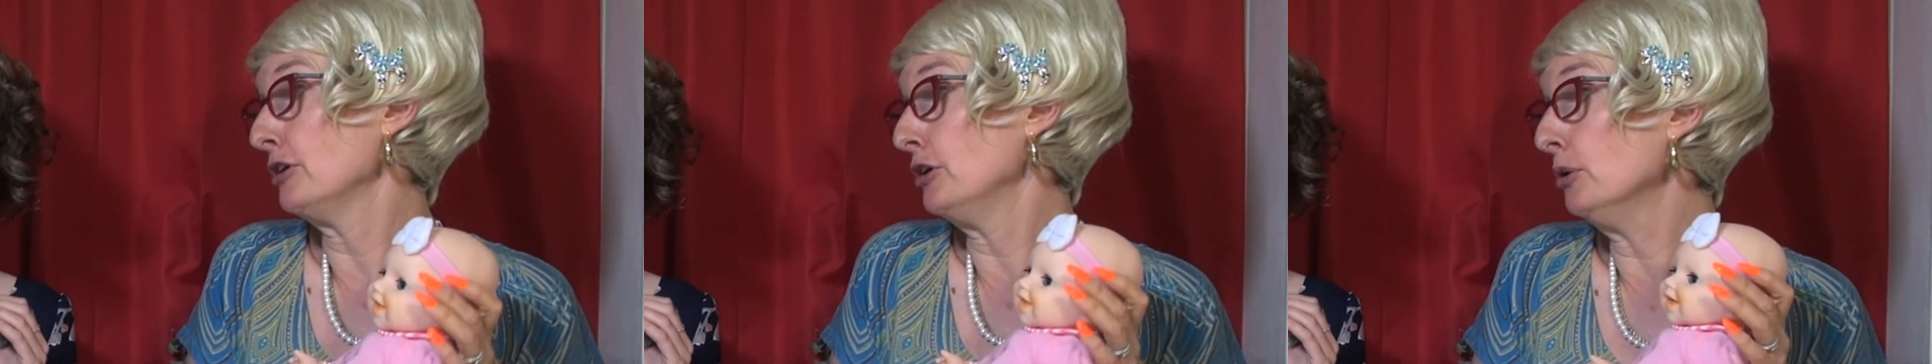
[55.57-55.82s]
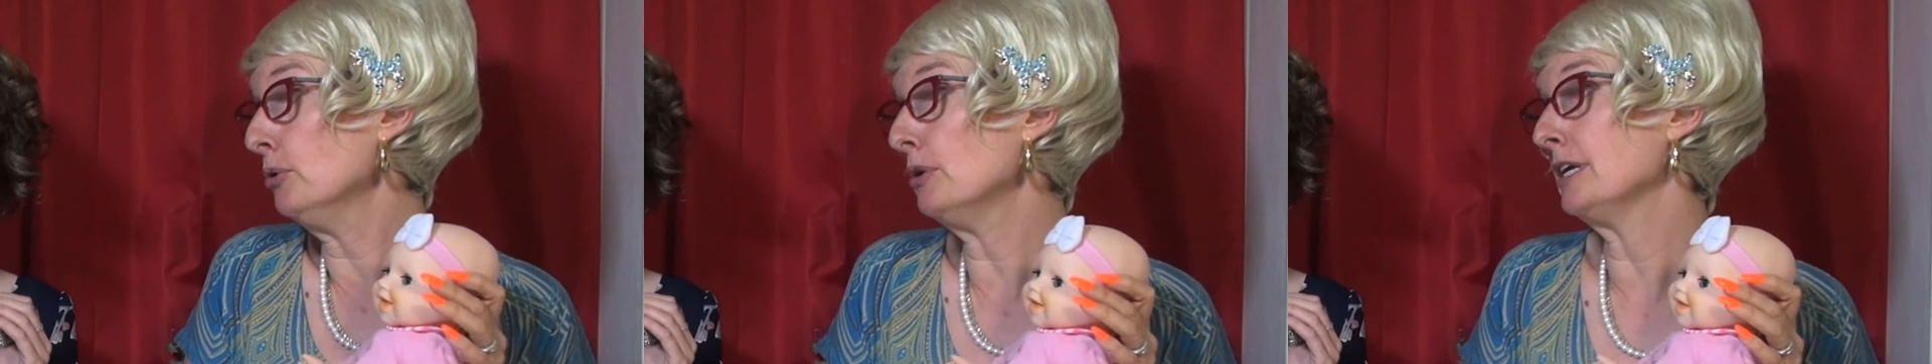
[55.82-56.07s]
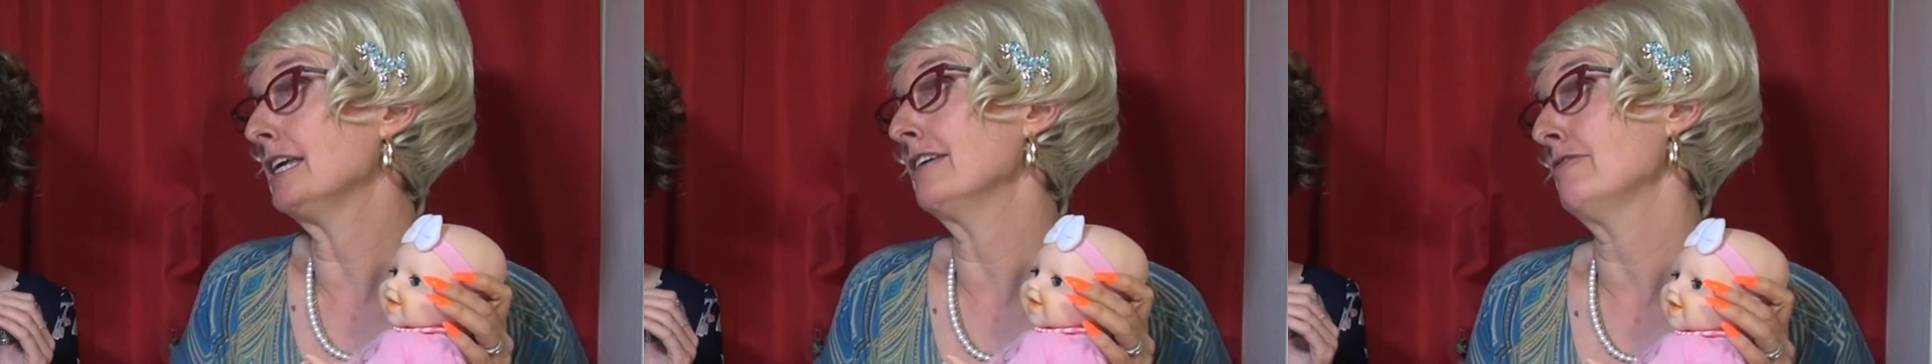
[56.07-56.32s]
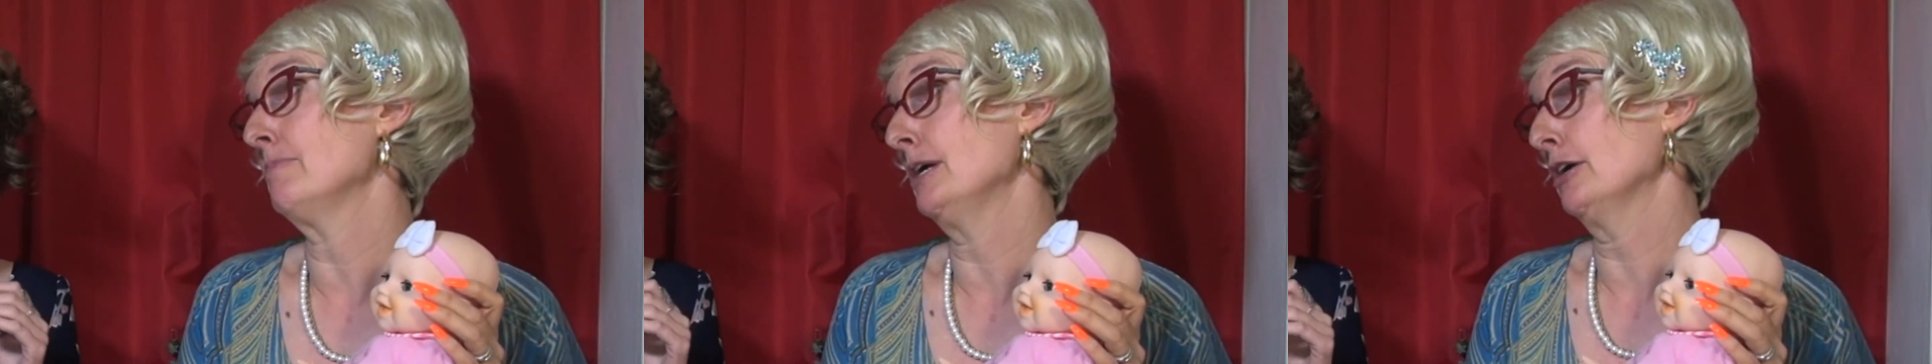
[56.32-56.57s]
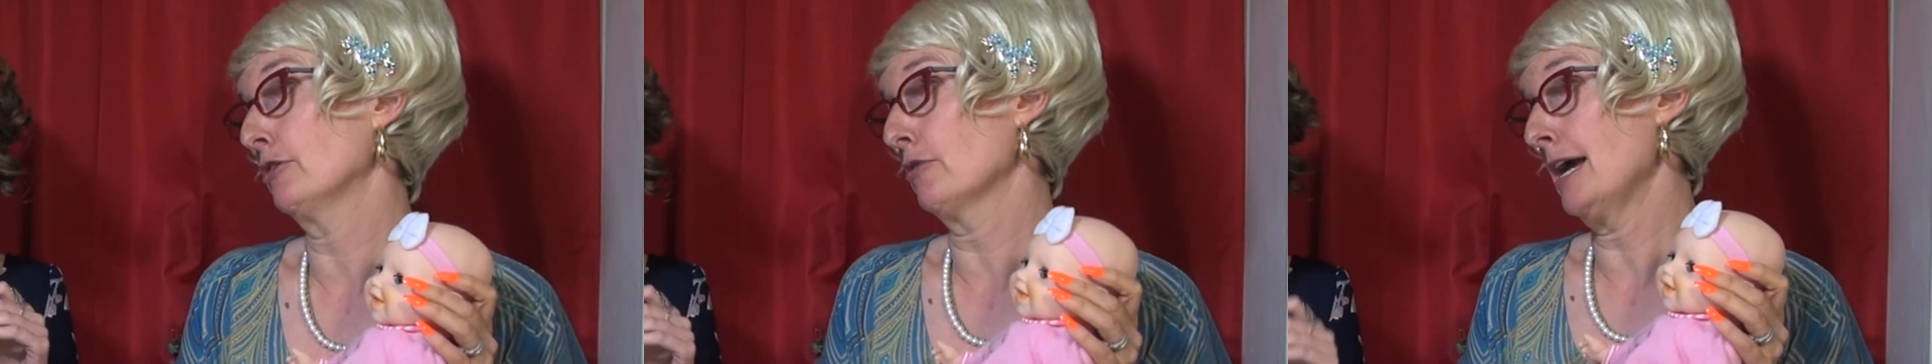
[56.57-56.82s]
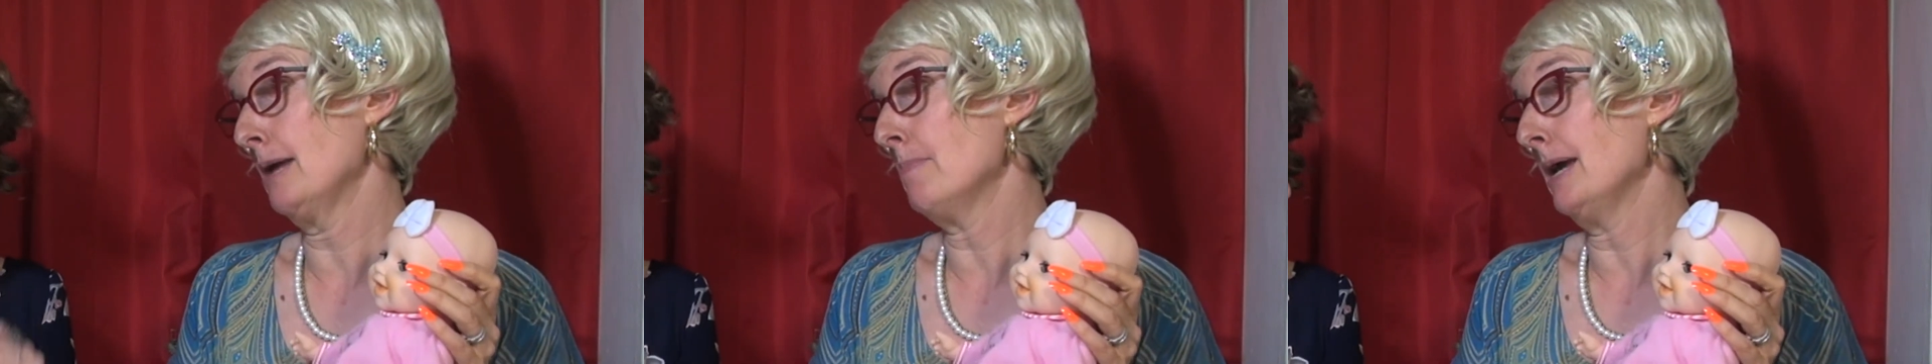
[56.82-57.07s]
you to give me a
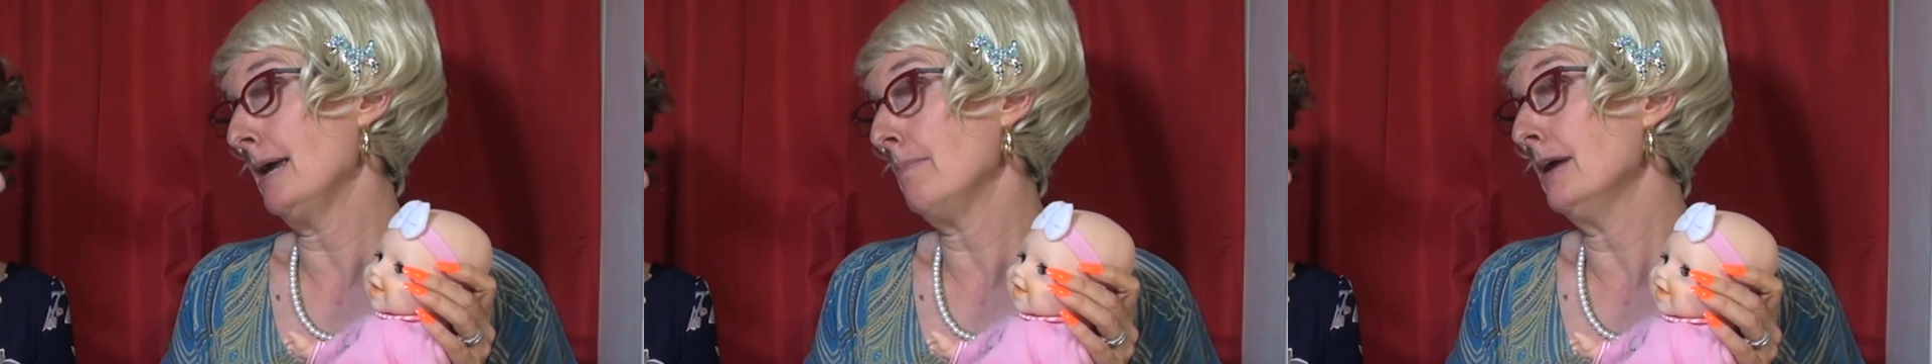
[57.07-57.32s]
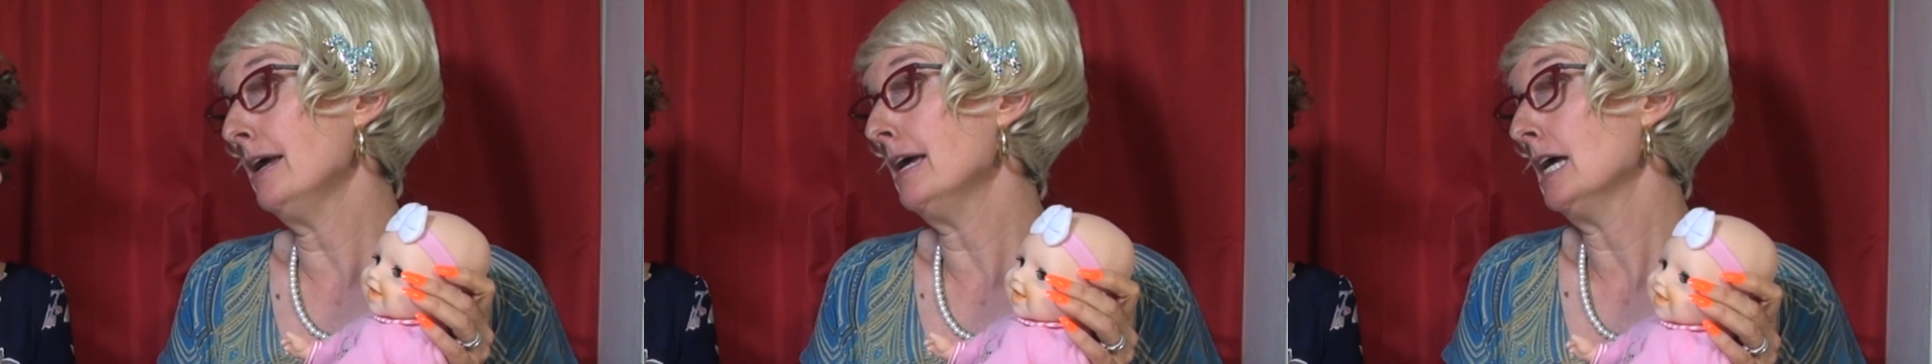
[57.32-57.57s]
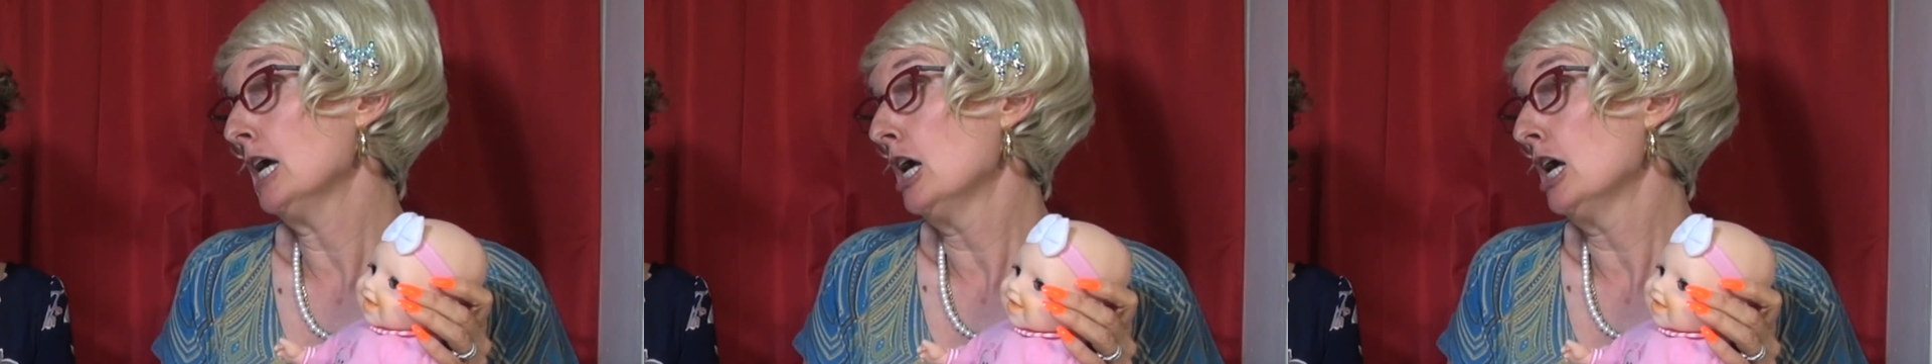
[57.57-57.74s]
grandbaby.